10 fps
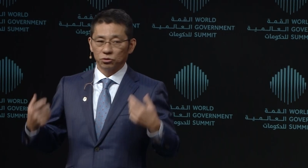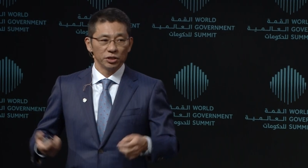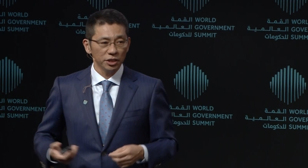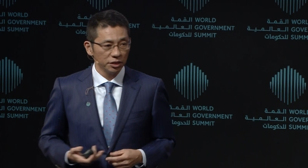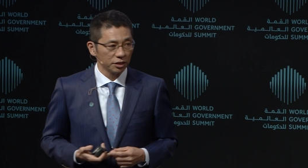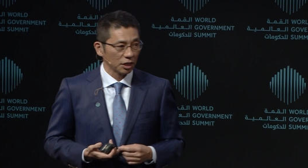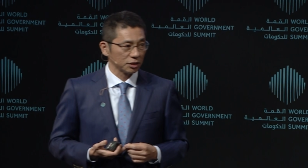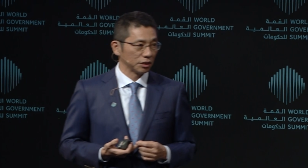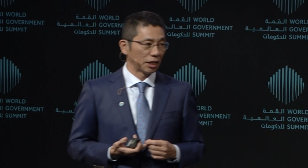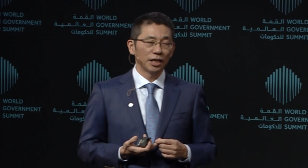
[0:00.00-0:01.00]
treated
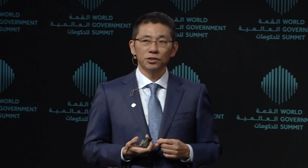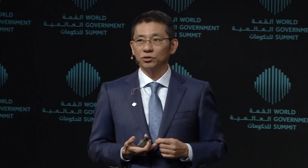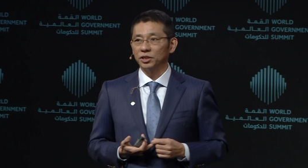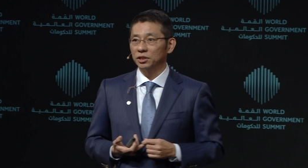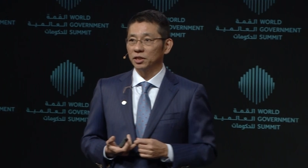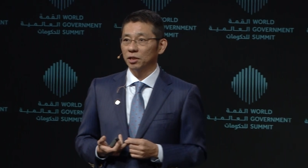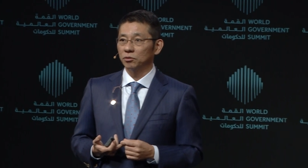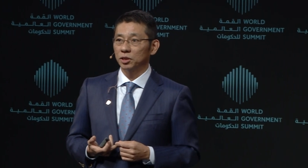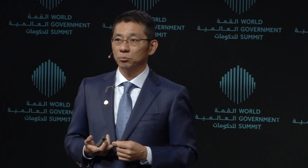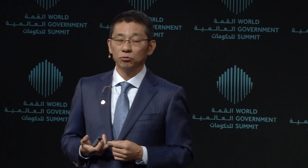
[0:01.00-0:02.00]
as a nicely. They
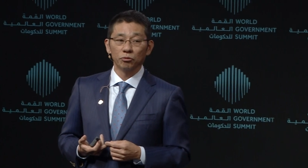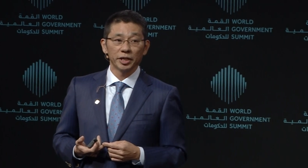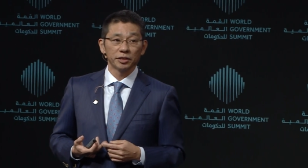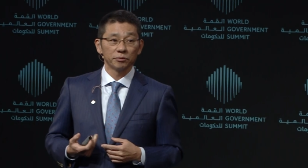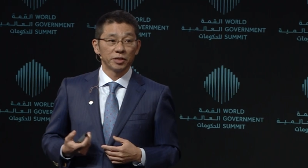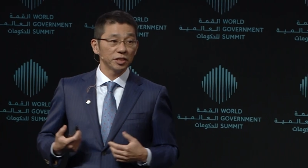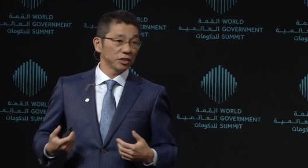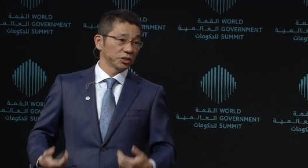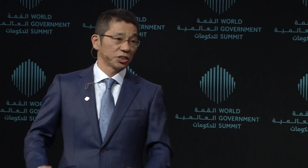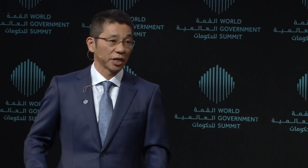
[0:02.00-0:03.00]
even wear the
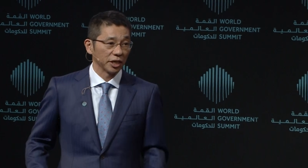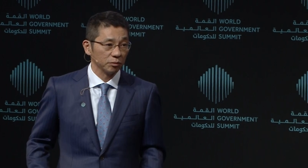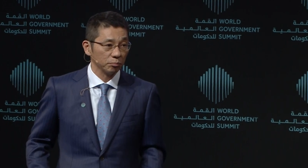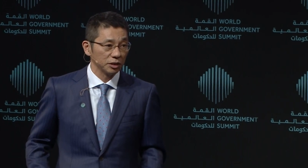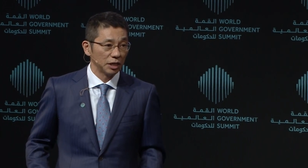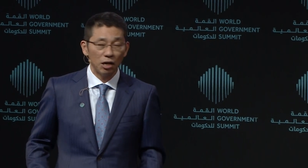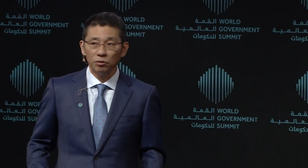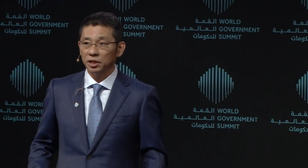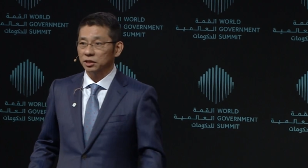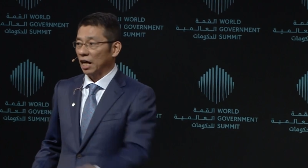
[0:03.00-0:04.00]
leather jacket. But
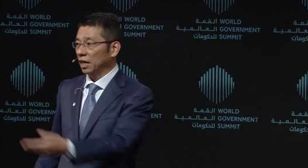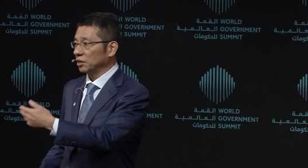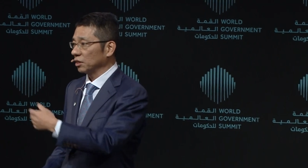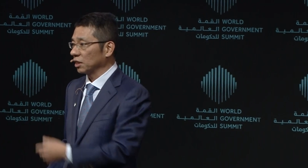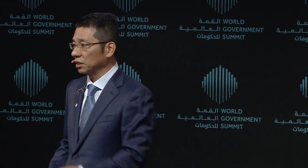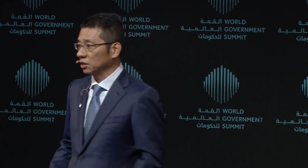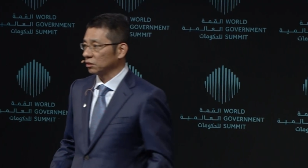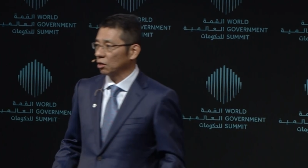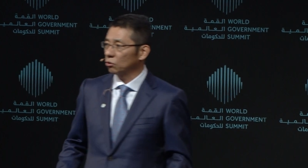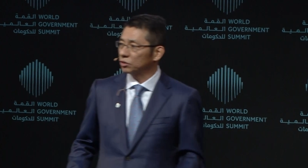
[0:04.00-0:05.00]
nowadays, high-tech gadgets
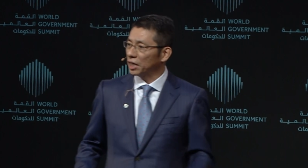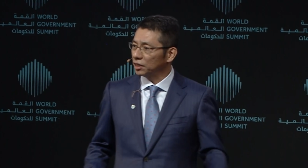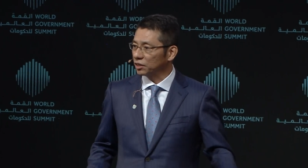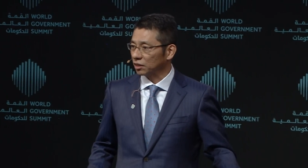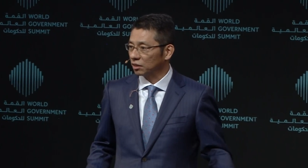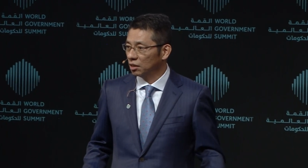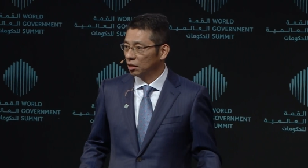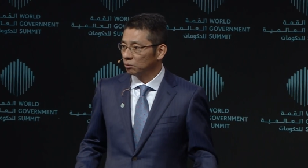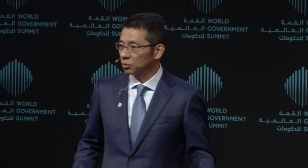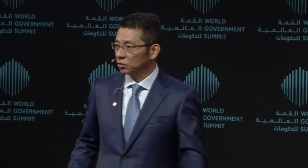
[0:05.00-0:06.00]
are all naked
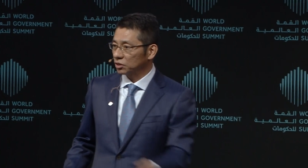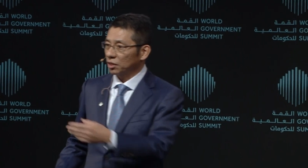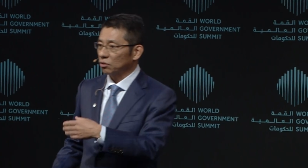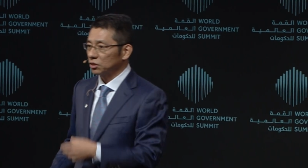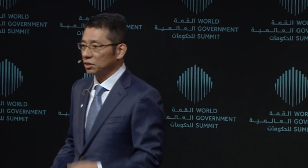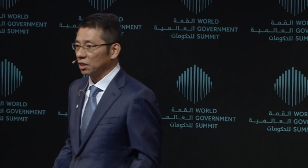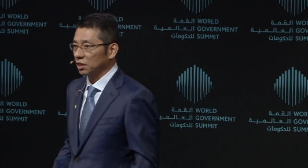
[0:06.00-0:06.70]
because they consider